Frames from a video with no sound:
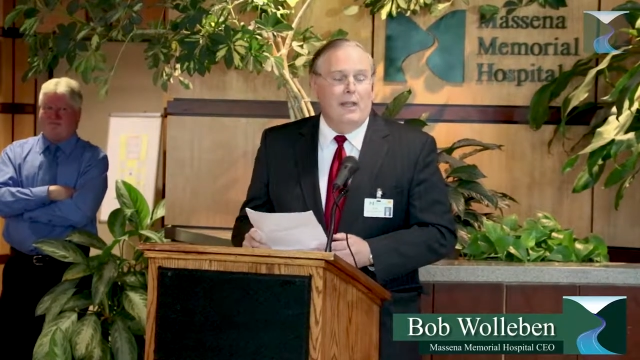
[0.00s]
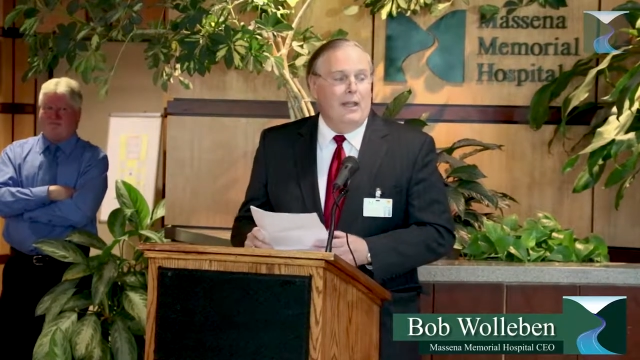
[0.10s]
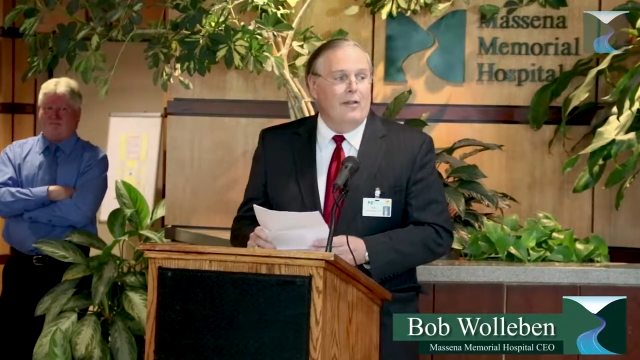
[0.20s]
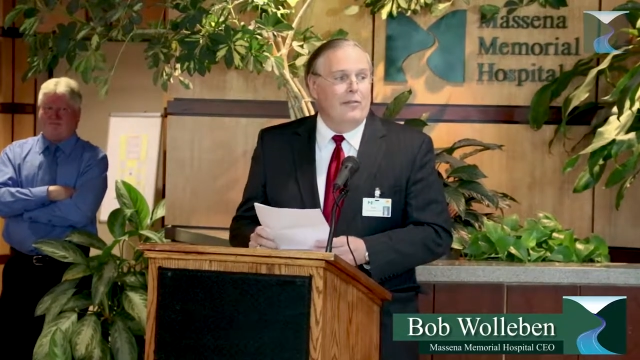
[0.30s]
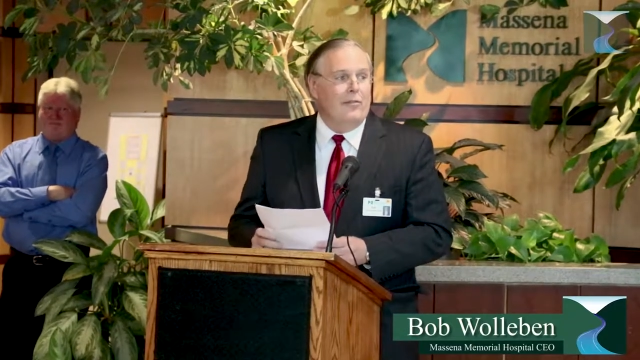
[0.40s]

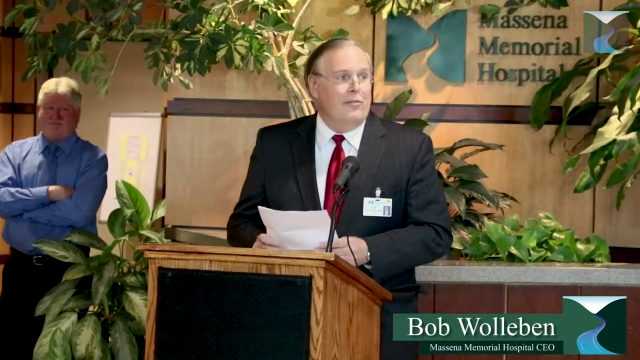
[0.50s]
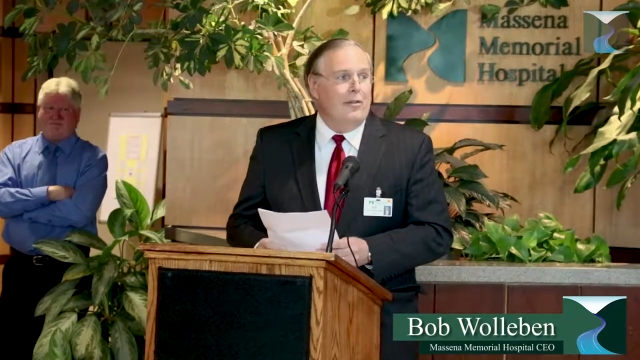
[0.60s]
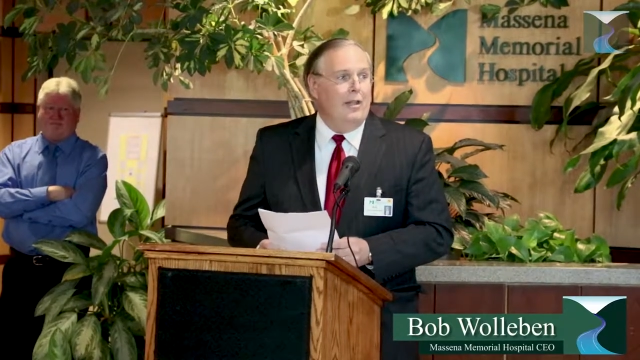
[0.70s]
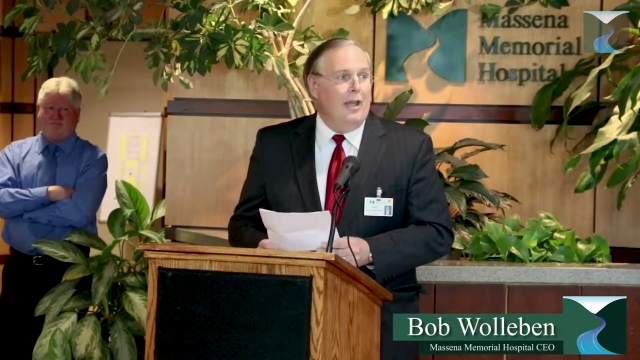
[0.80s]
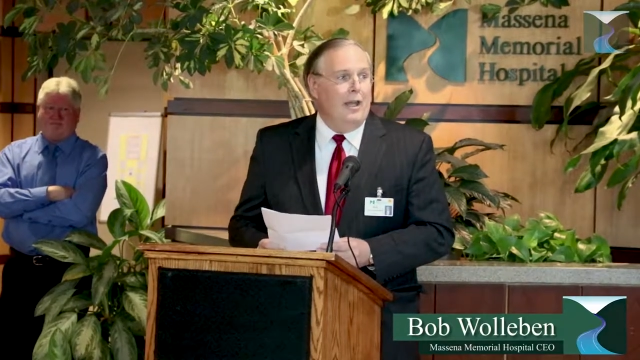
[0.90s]

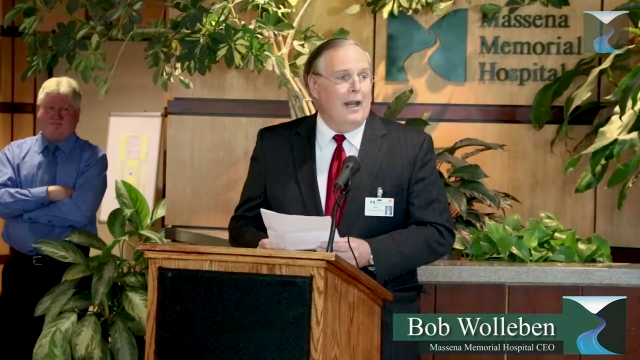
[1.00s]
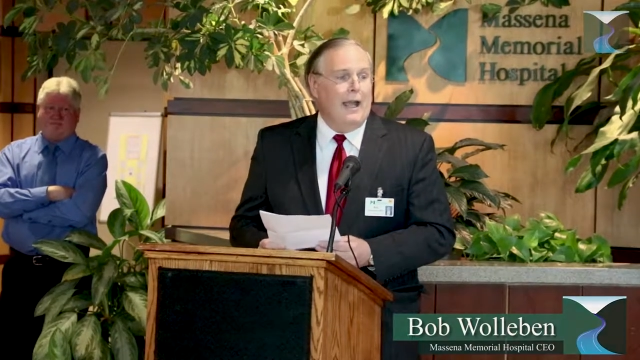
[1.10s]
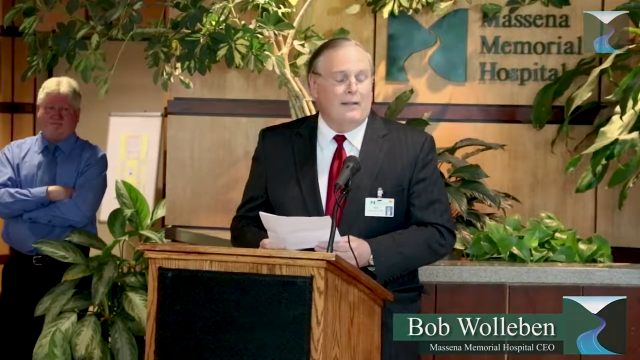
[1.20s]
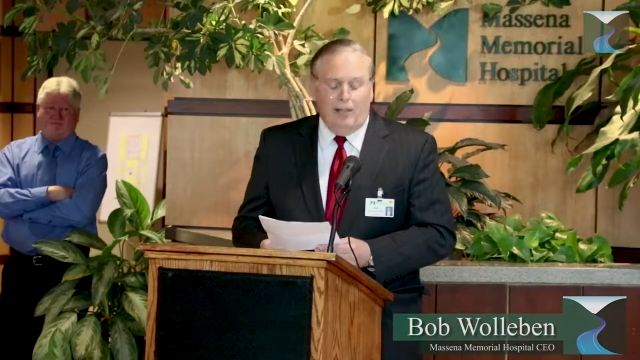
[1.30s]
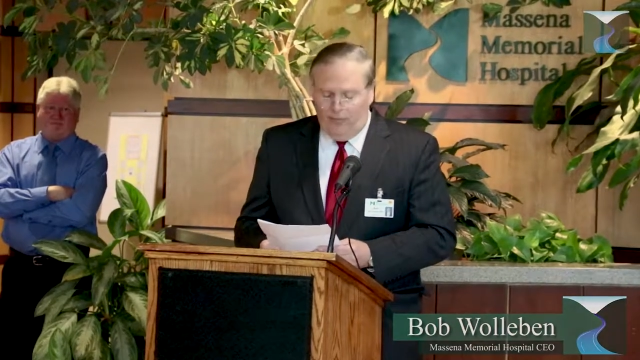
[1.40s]
Speaker 1: things and
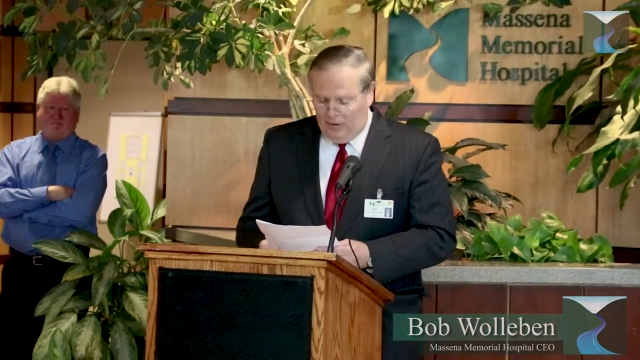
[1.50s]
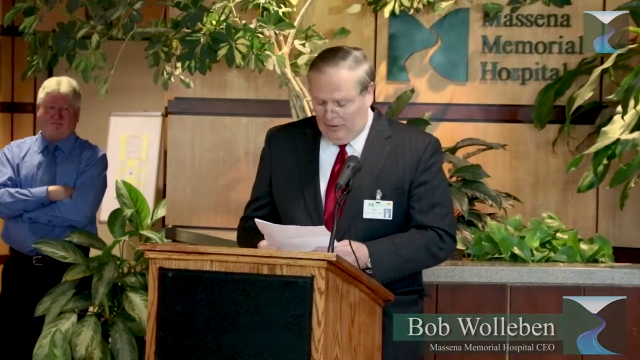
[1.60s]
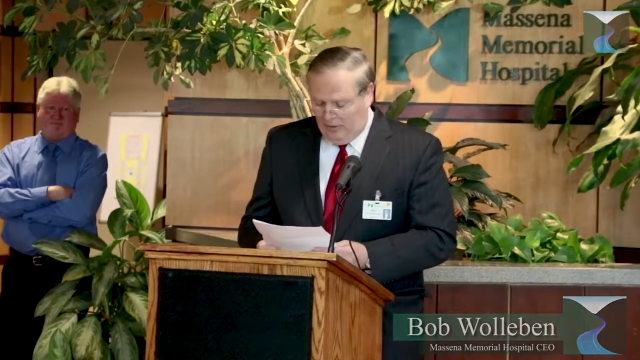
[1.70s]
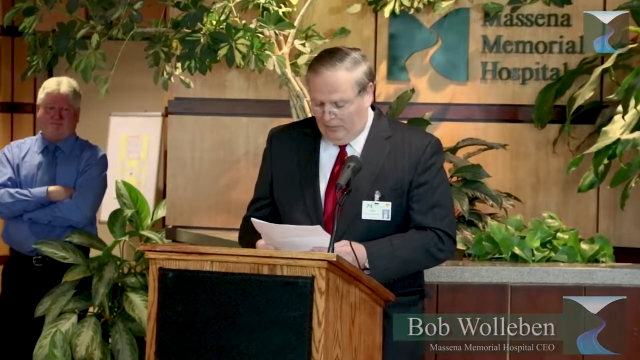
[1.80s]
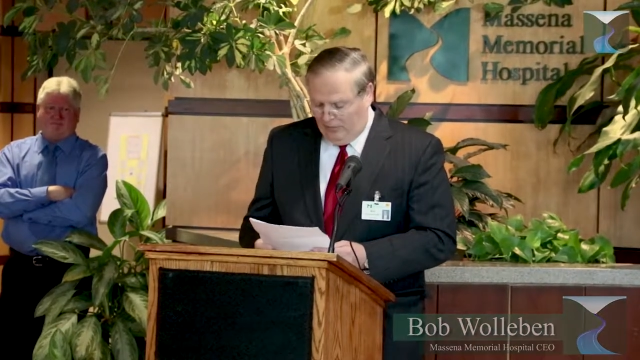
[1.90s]

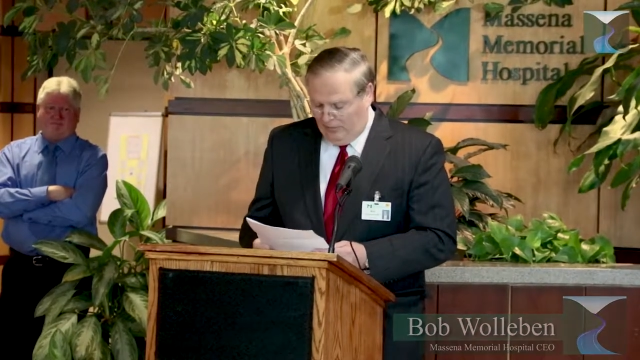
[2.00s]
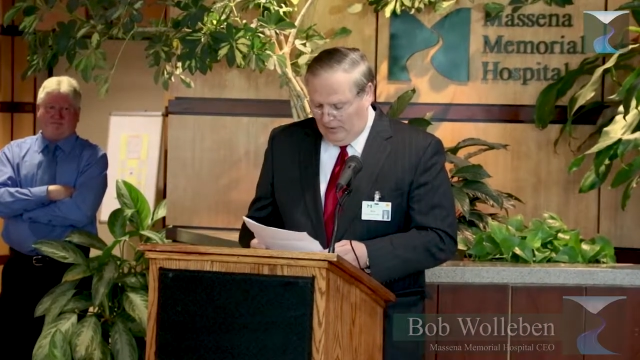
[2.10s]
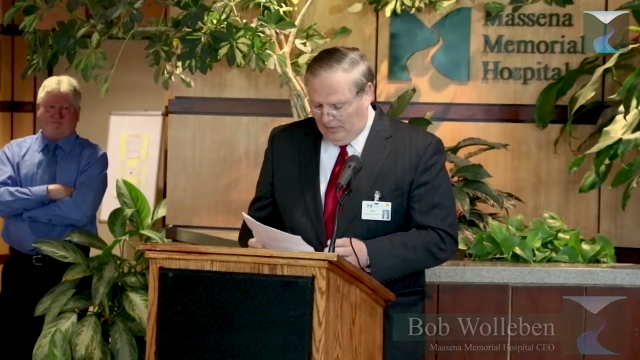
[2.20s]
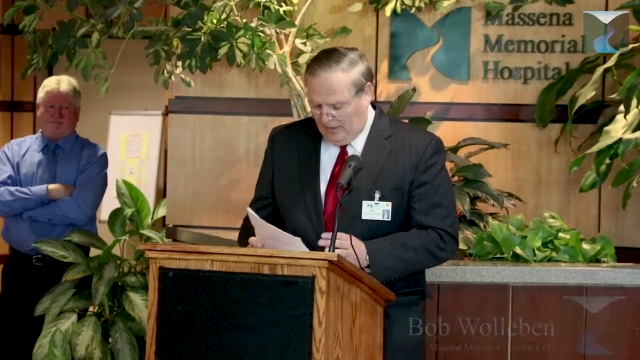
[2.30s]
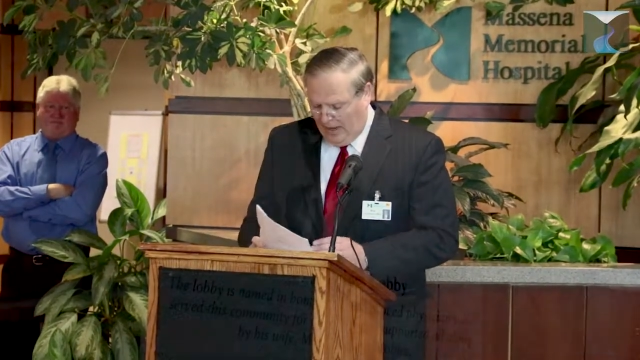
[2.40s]
activities
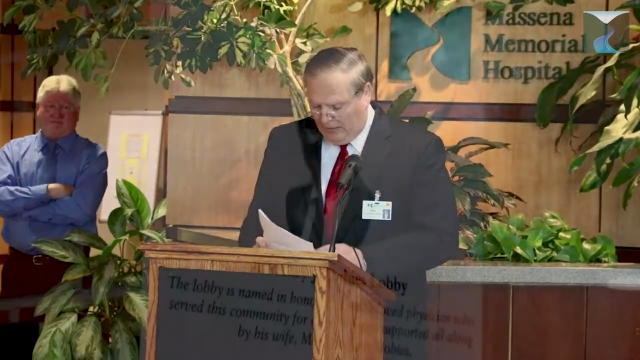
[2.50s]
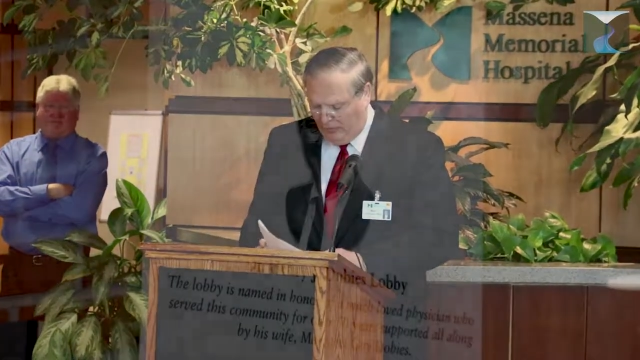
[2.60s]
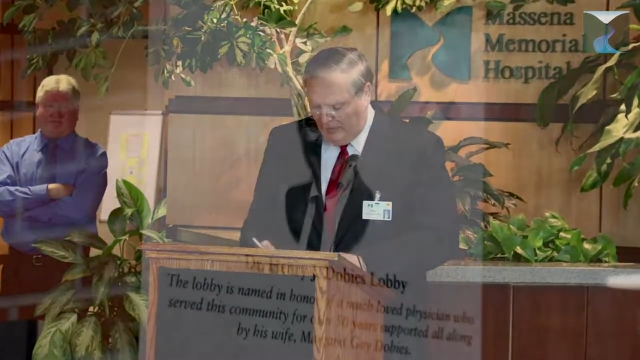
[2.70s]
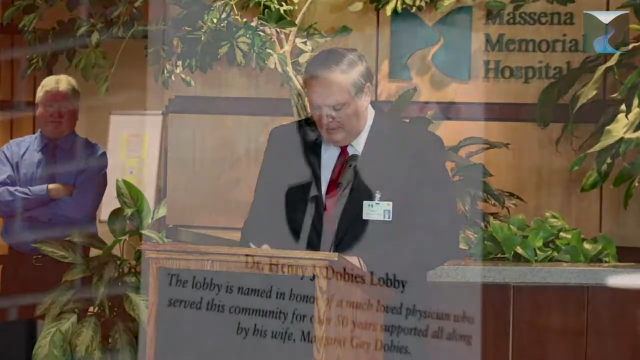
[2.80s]
that Doctor